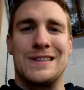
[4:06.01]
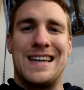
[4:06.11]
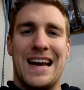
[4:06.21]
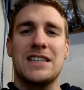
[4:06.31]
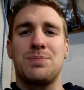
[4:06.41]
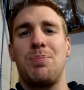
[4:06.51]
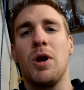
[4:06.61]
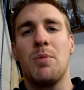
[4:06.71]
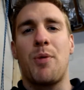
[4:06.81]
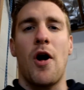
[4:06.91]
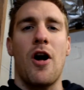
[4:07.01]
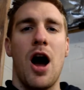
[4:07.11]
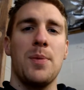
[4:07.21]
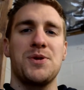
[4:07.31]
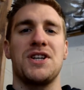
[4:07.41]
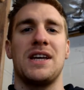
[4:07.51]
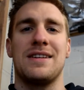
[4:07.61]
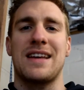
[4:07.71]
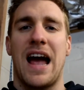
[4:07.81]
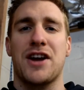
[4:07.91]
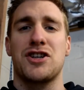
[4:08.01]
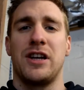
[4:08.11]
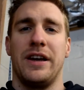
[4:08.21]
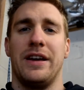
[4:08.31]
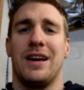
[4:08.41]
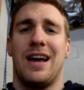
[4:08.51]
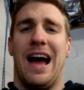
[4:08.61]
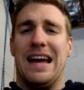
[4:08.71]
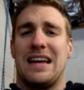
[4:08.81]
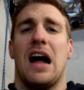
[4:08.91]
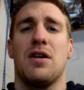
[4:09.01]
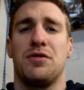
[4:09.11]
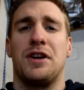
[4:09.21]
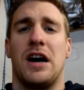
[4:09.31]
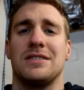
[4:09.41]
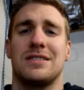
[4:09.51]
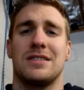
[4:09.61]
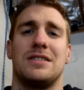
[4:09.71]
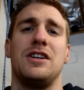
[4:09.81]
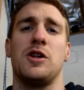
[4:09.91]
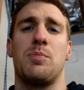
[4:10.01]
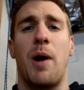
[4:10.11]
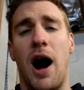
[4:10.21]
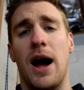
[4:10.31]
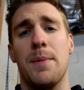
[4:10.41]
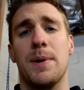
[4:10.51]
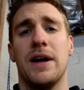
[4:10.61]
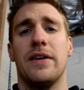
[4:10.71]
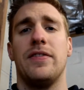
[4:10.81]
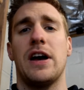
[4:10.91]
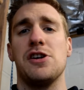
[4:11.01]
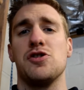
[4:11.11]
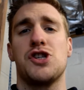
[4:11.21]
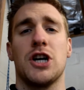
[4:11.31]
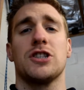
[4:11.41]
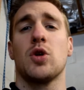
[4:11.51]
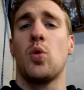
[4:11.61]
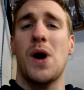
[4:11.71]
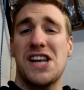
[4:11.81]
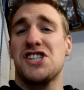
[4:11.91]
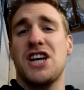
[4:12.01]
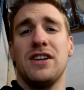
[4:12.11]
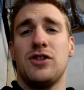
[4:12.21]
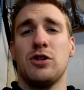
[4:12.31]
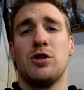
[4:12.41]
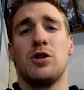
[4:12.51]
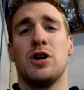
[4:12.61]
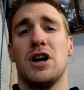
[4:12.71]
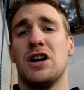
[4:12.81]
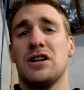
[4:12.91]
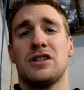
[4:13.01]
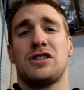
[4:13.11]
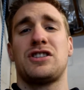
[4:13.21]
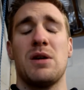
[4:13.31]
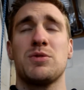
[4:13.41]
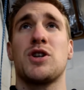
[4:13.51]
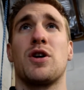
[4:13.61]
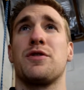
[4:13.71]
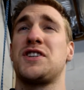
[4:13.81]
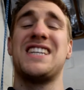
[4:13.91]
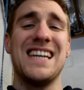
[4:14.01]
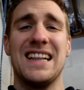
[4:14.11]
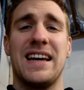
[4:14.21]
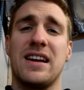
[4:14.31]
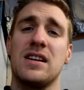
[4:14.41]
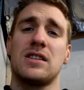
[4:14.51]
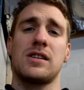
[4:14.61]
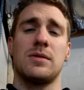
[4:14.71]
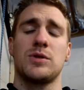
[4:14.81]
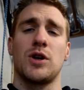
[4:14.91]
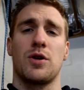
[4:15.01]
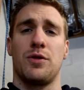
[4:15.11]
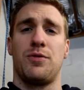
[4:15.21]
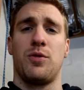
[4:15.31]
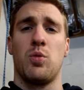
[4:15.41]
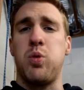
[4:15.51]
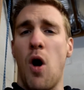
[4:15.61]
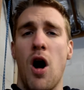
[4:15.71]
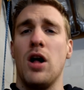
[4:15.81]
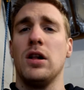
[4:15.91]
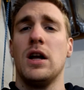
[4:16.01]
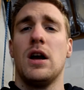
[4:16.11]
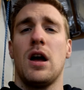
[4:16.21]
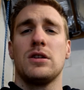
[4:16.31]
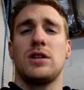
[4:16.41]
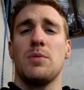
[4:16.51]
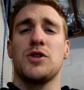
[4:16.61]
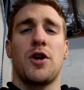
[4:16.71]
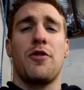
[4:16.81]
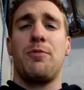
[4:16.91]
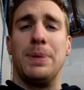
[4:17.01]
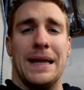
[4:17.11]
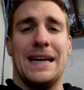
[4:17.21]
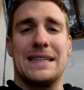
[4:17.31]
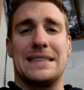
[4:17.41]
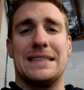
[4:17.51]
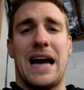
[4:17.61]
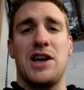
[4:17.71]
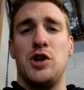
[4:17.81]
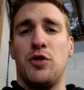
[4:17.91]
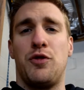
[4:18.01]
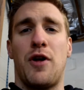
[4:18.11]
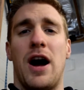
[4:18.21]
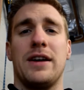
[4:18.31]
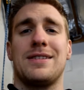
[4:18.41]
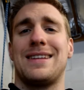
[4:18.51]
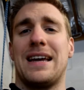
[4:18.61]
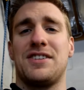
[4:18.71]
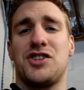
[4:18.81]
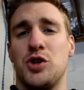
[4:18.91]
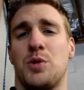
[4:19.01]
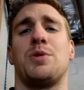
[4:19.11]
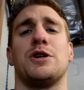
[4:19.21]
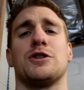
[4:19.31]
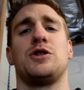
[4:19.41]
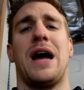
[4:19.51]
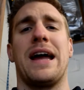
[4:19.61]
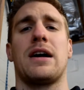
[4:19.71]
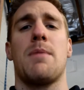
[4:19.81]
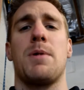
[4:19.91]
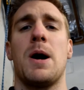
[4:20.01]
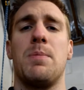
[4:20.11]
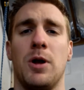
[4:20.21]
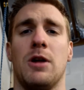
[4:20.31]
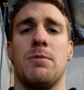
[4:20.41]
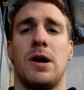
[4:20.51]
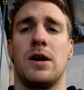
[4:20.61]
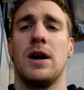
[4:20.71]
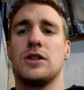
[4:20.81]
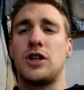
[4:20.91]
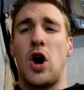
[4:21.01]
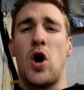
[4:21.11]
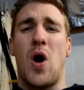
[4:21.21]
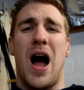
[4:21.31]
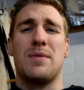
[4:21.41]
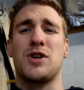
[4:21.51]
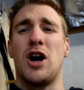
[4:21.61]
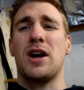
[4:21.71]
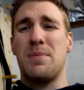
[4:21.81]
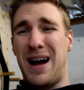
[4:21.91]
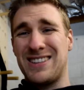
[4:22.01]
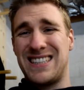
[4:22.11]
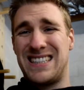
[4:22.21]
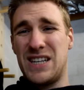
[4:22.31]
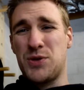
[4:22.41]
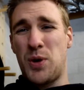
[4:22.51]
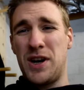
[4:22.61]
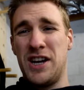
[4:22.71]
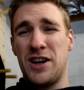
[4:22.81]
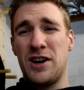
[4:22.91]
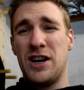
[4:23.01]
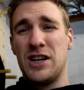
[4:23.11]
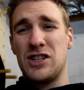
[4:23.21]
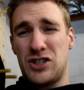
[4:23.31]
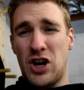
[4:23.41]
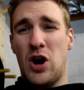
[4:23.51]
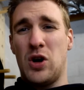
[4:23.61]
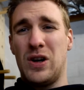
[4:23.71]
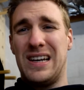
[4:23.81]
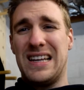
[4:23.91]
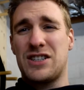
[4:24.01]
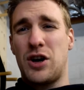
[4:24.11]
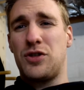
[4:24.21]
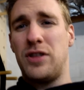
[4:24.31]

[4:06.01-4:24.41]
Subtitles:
the next pull-up bar option is actually a galvanized steel pipe that you just wedge into some sort of ceiling, some sort of wall, some sort of place that you find that is suitable to hang up a pull-up bar. So I'm talking about this one here. So let's go to